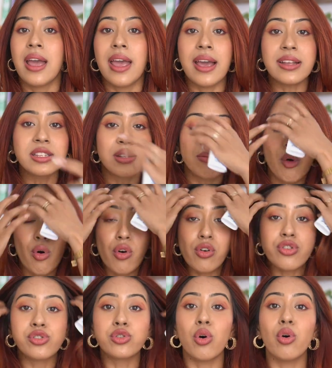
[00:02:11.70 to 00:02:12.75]
it's
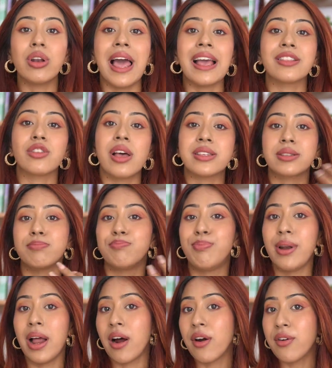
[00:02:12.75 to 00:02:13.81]
more so like the
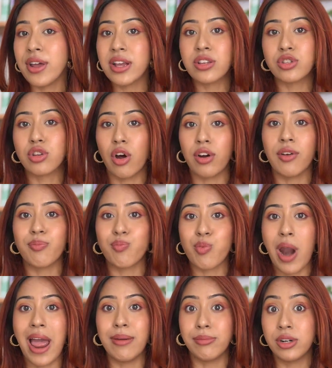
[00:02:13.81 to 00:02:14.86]
blurring sort of
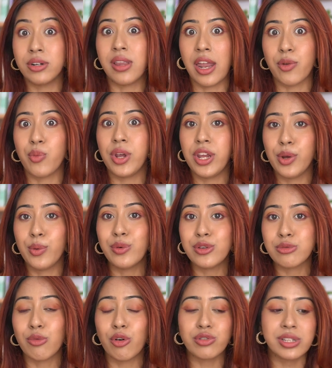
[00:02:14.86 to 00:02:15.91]
primer that we
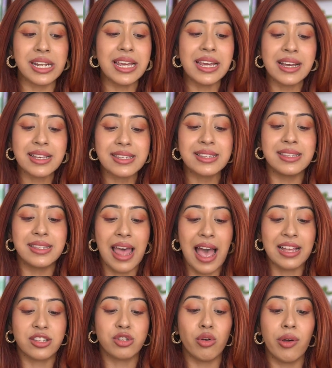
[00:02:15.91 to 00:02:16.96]
use mostly. It's
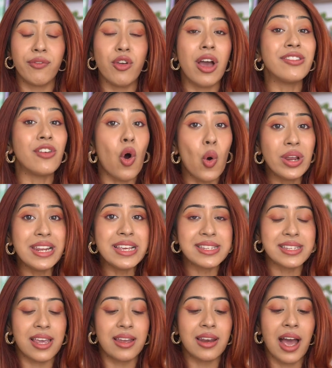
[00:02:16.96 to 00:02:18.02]
that. So if you have
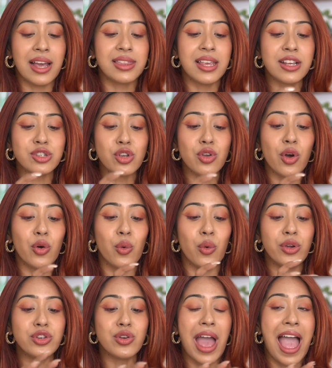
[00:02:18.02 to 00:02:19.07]
oily skin, I think so you're
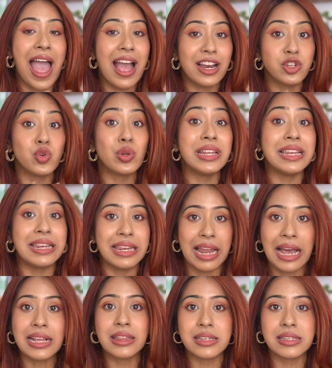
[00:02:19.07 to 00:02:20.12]
going to actually
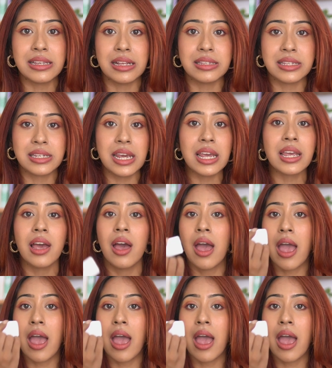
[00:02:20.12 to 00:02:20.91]
like this sunstick.